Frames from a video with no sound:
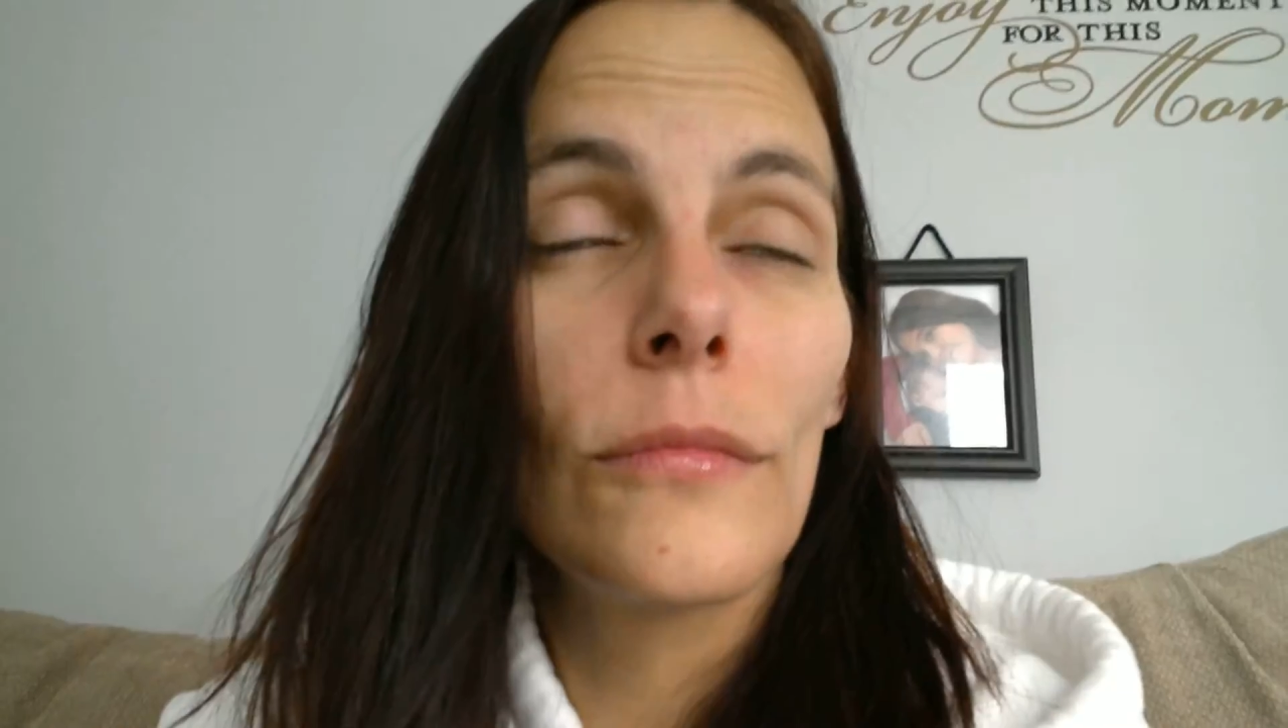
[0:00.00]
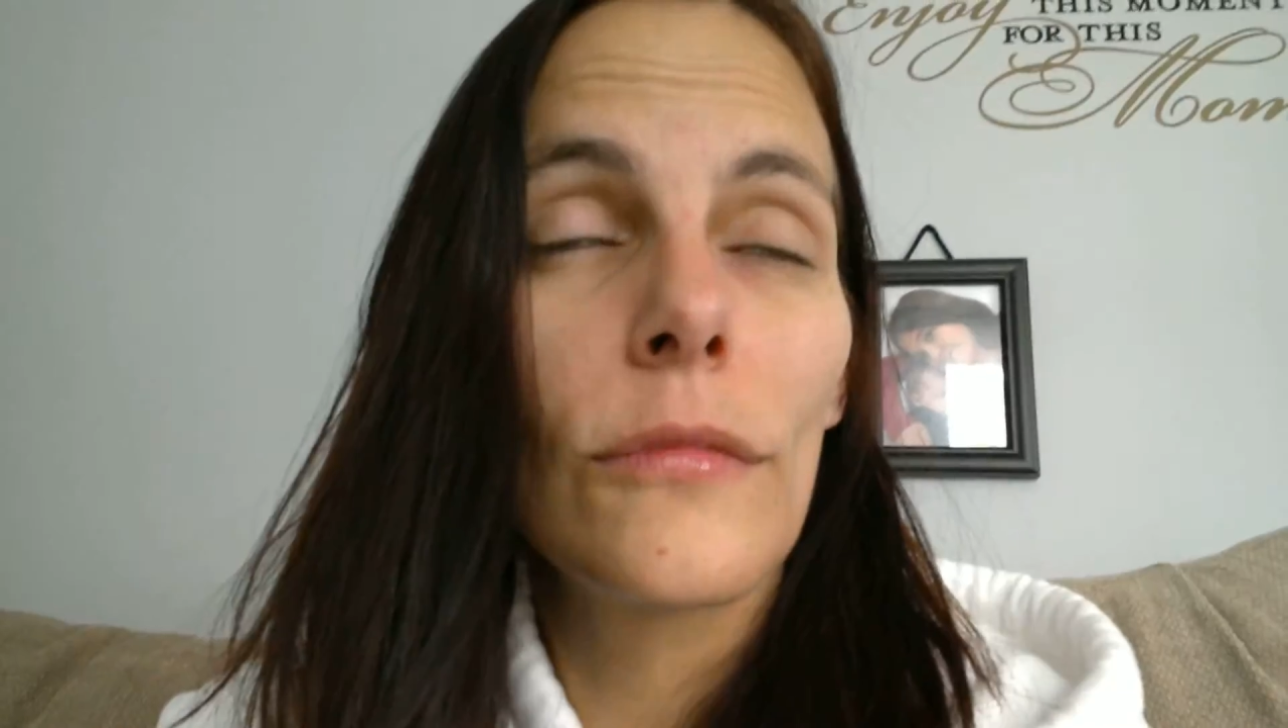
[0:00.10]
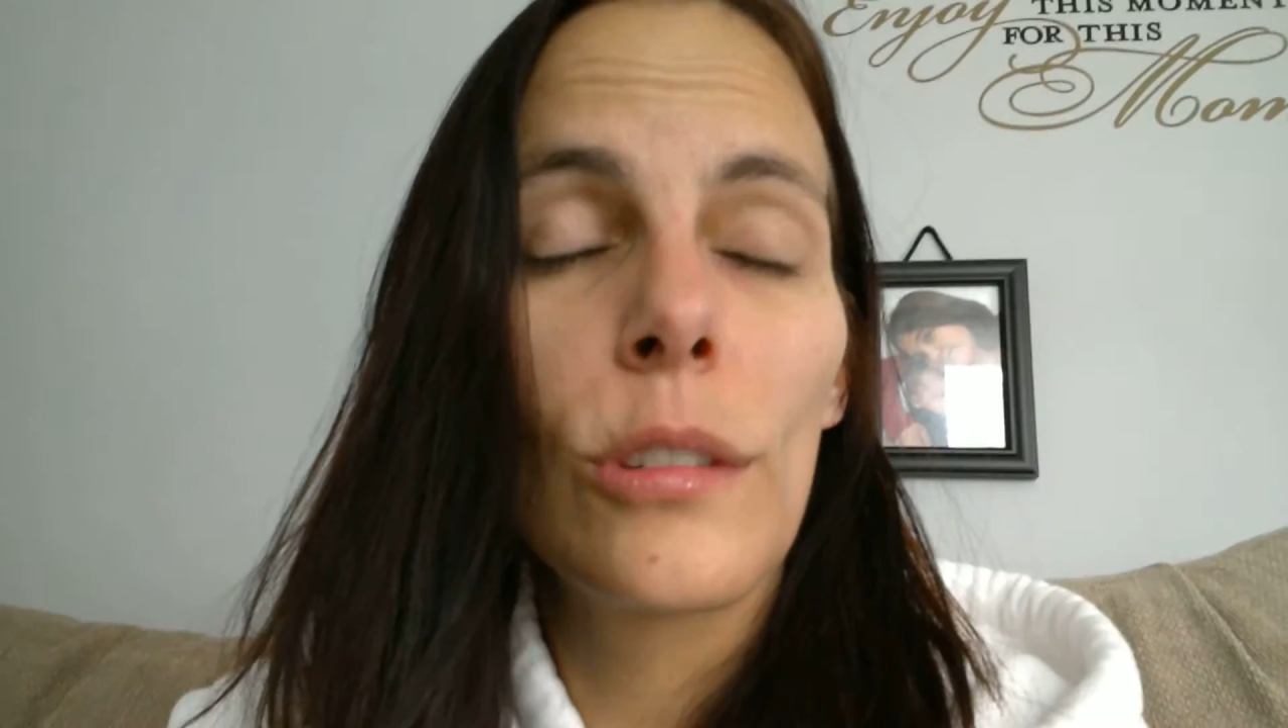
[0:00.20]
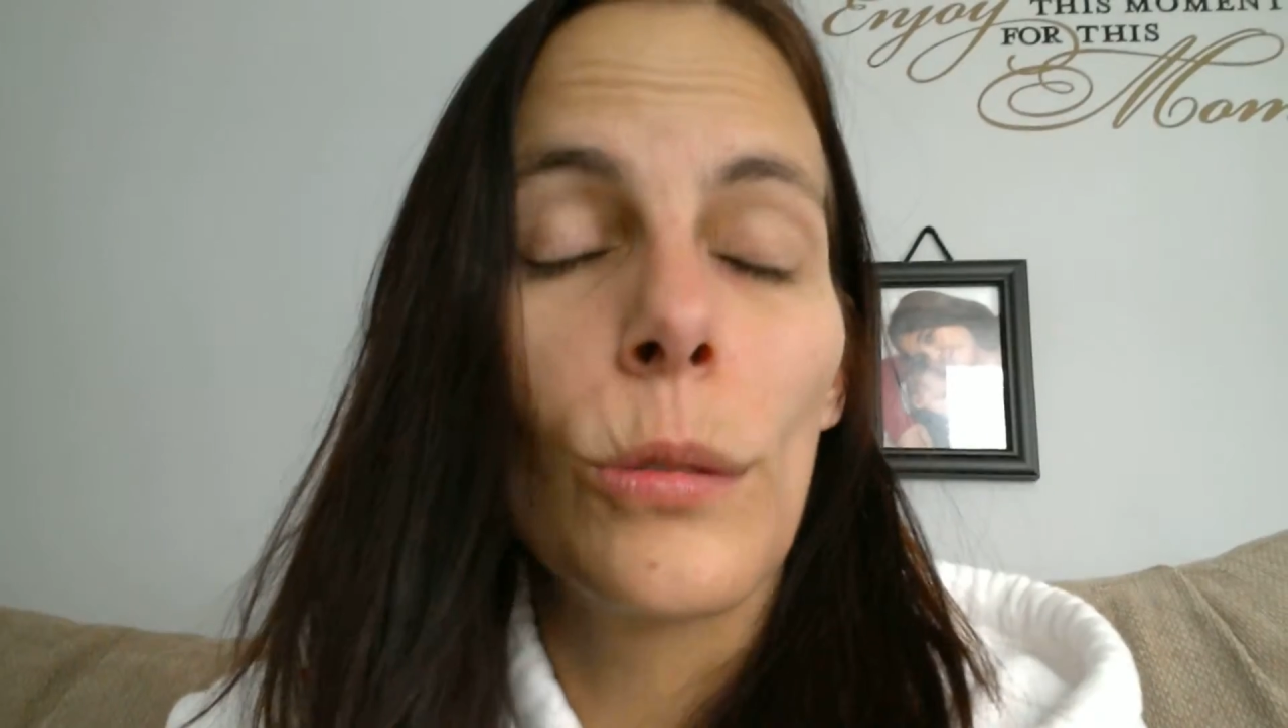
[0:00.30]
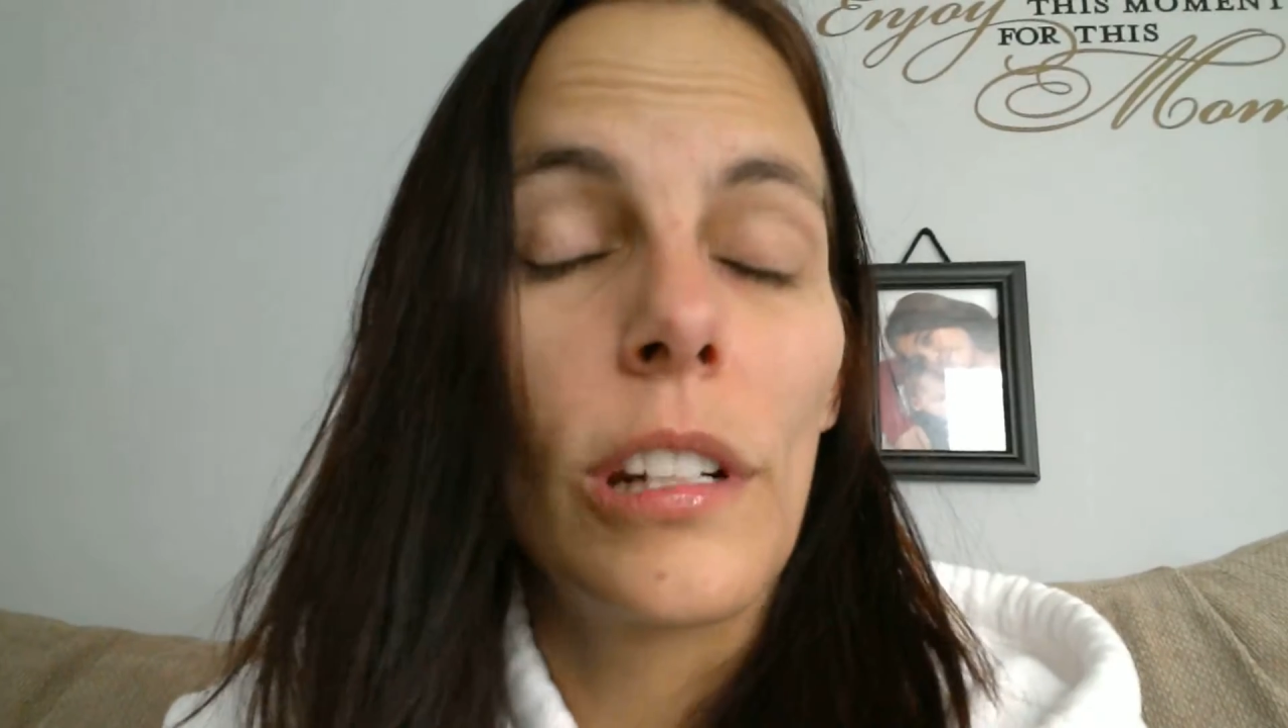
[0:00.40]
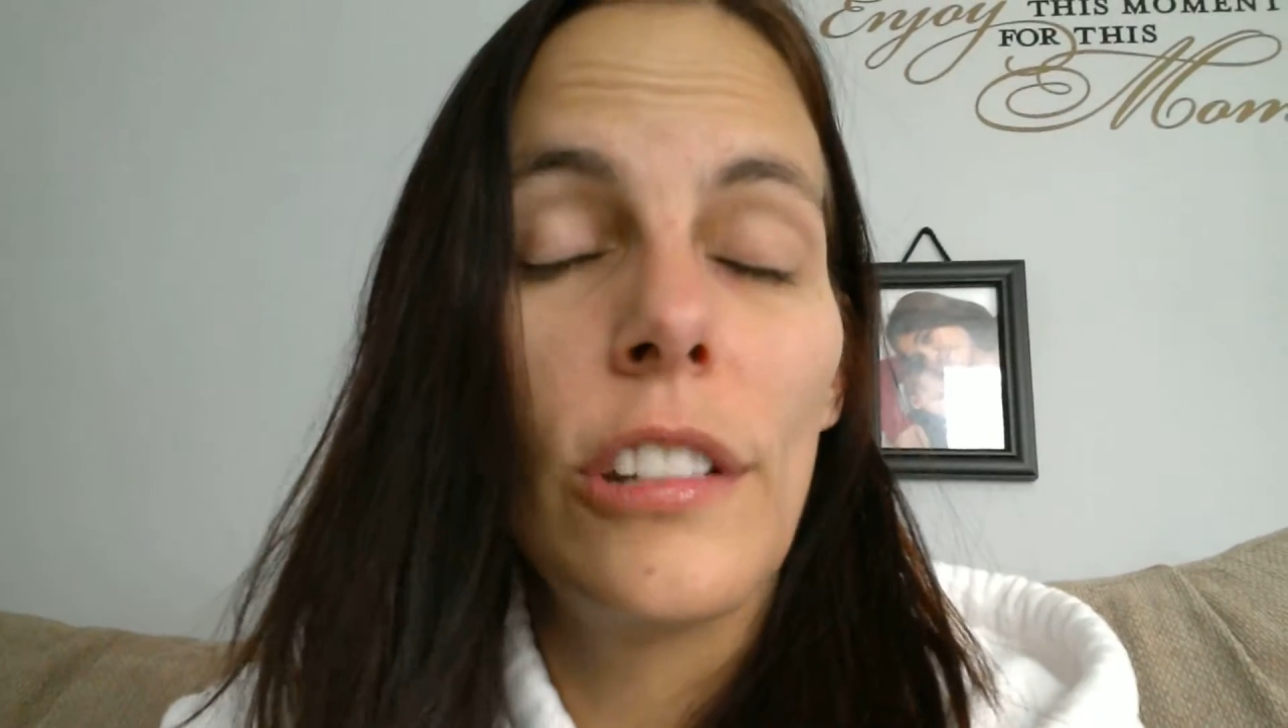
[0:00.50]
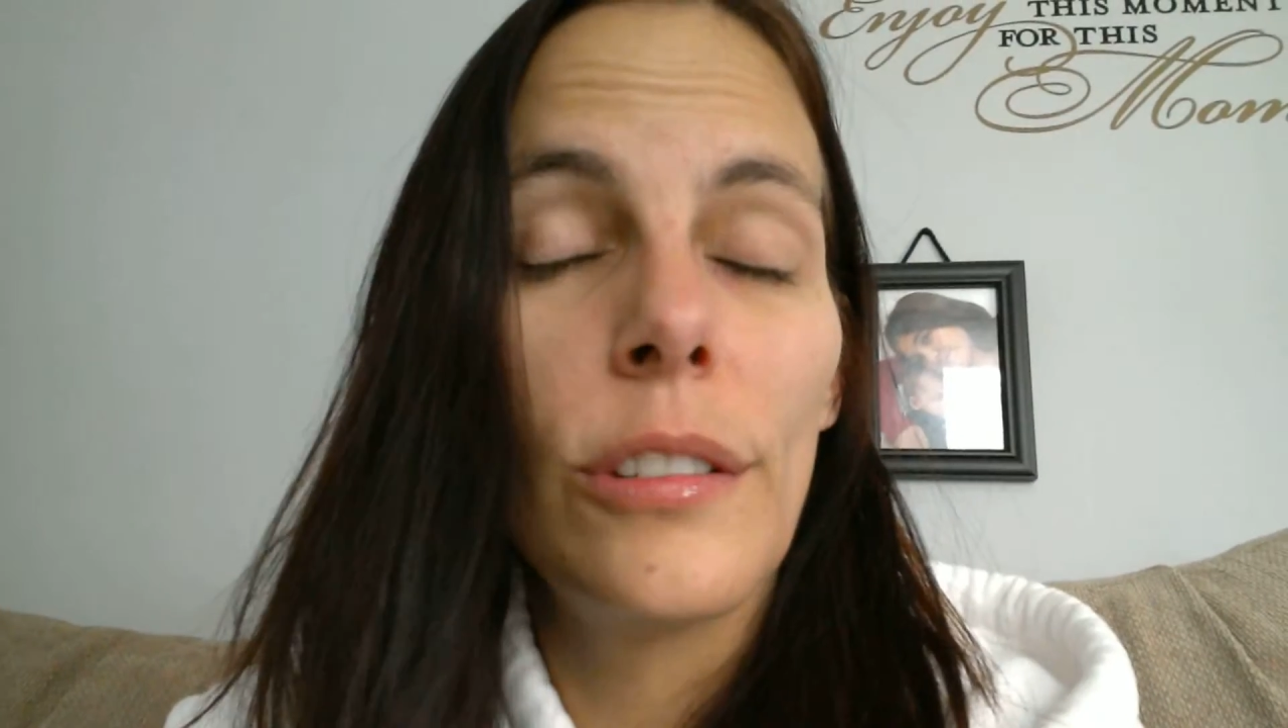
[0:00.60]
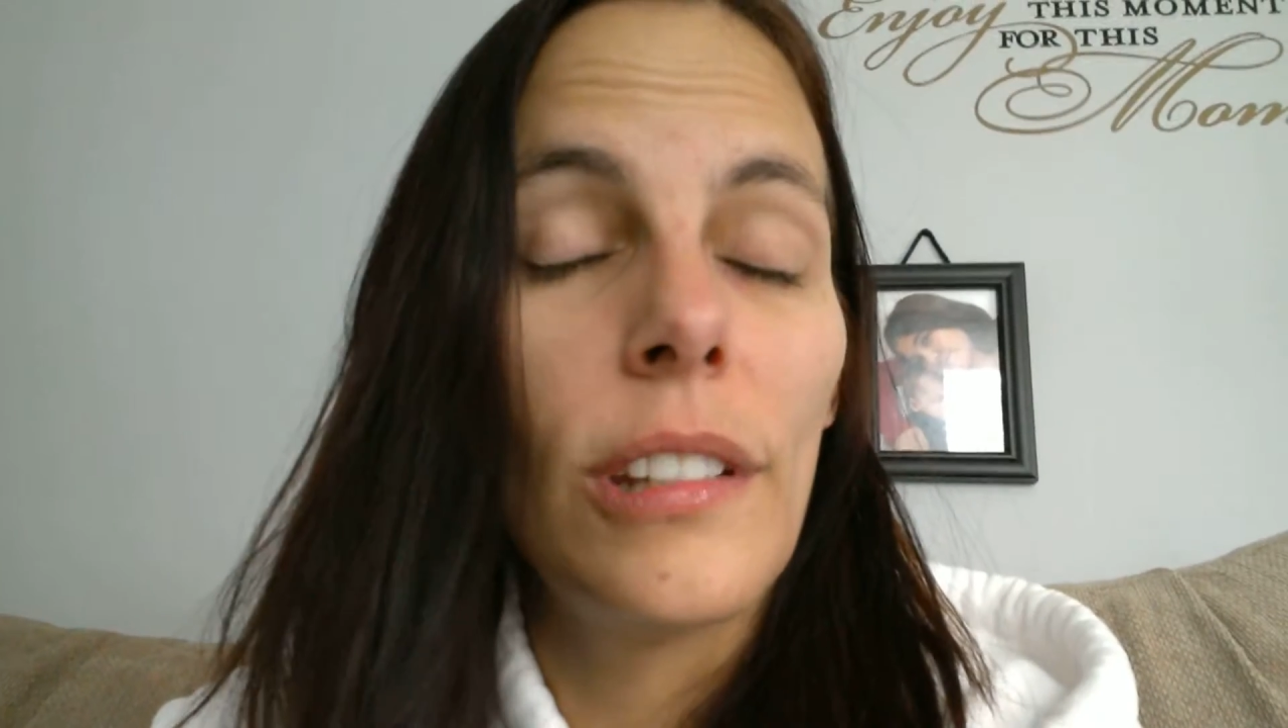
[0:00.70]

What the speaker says: 22